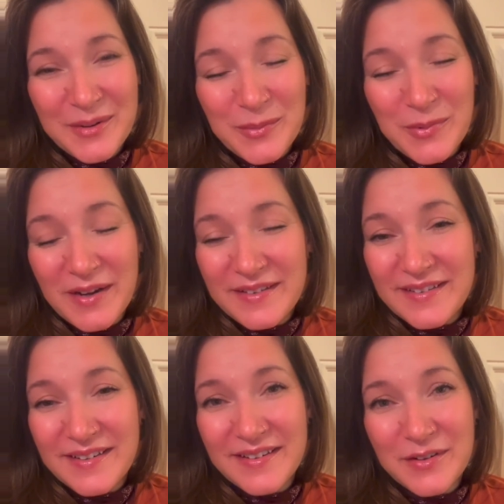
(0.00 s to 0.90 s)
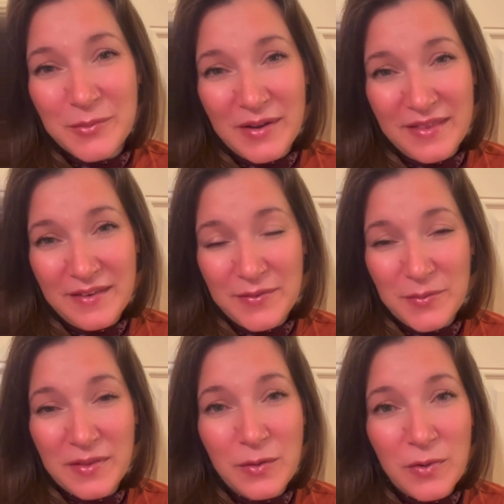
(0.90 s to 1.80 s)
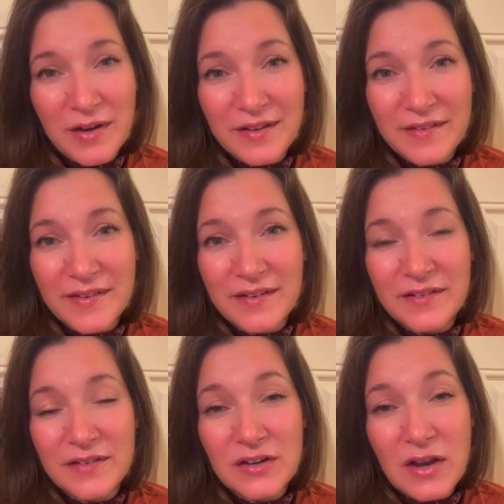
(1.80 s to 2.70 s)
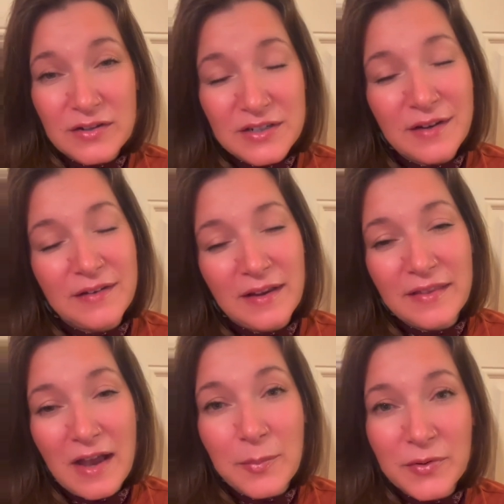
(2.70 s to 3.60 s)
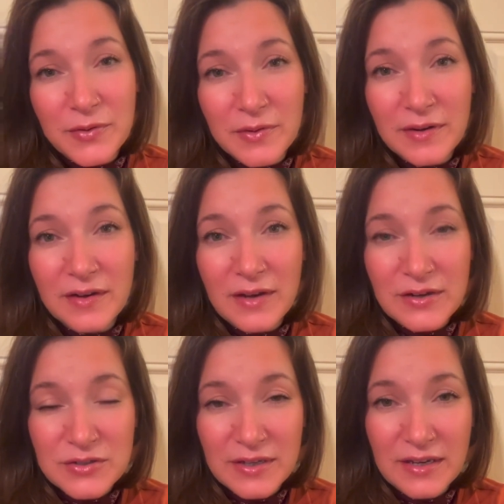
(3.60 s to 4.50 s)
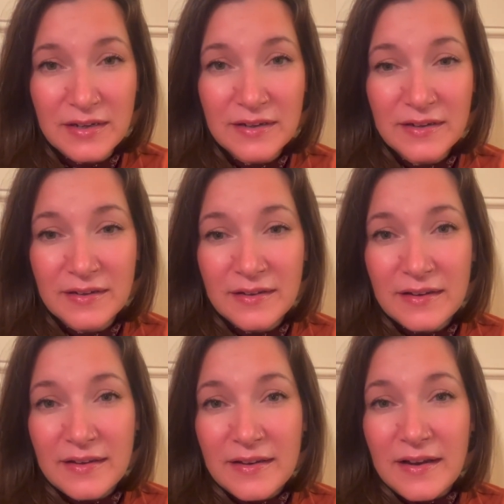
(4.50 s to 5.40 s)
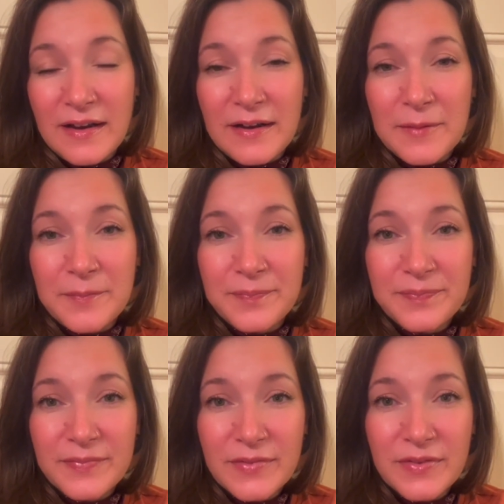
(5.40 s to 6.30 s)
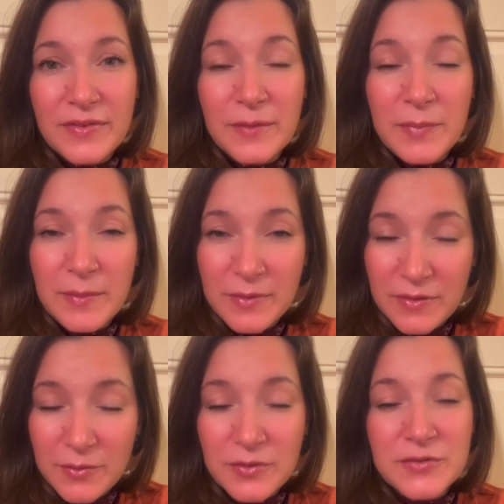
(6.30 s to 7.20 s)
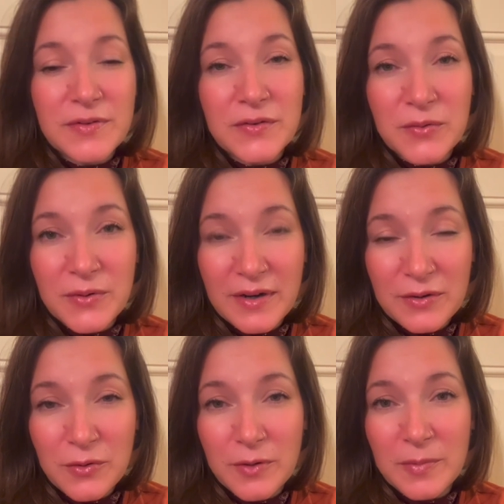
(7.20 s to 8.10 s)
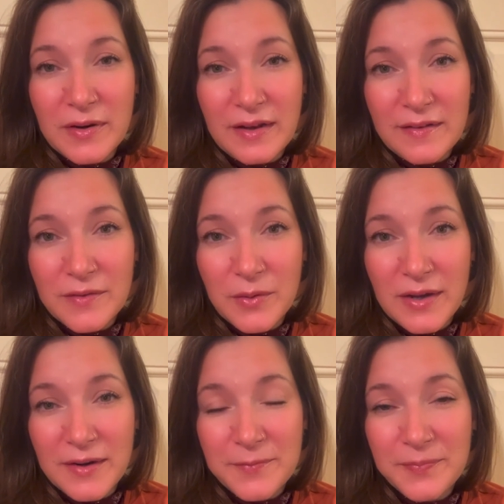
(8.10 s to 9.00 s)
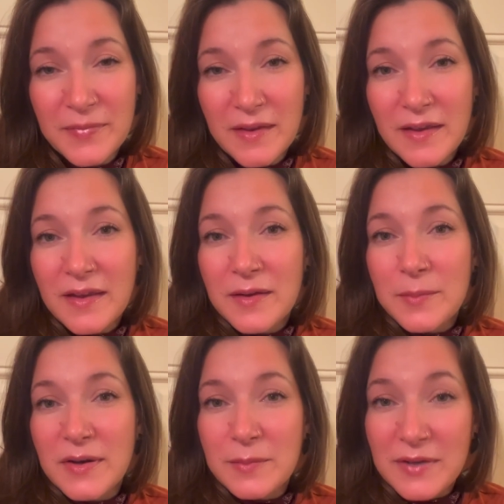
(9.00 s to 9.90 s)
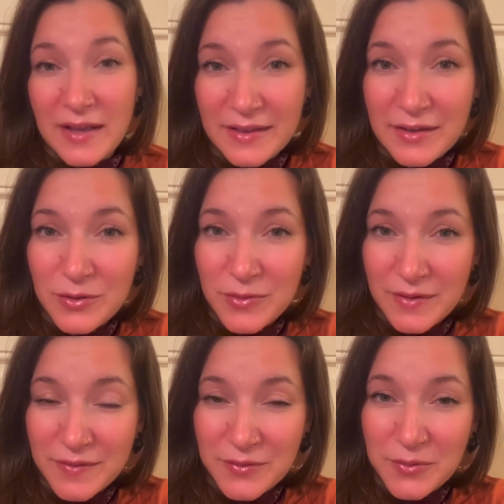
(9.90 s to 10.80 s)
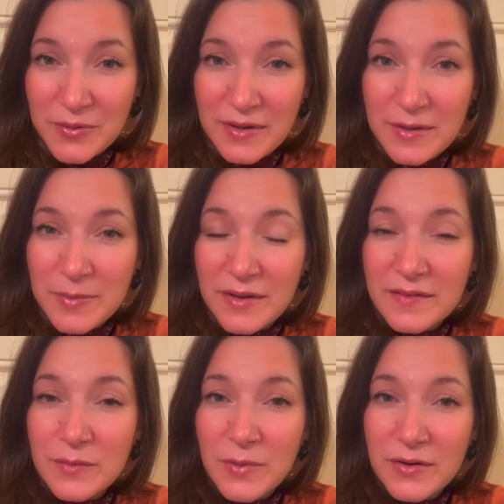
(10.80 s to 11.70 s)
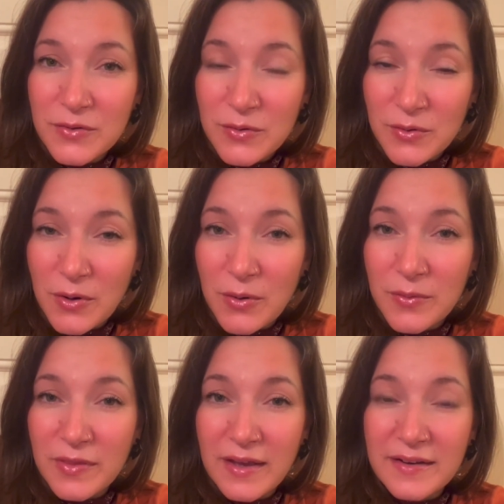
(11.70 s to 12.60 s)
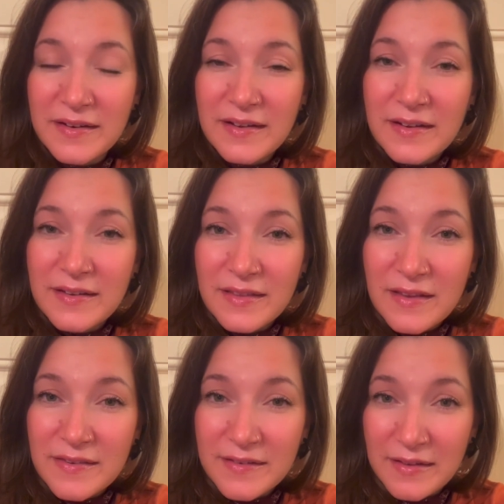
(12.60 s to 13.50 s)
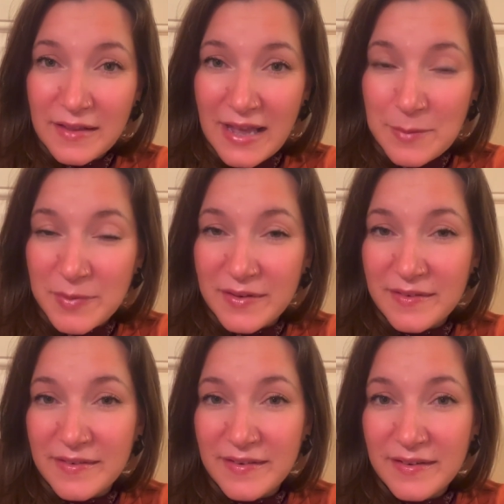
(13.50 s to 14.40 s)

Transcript: what this really was. And she did take the opportunity to educate the people at the grocery store and corporate and so on. But I'm telling you this story because I want you to know that this still happens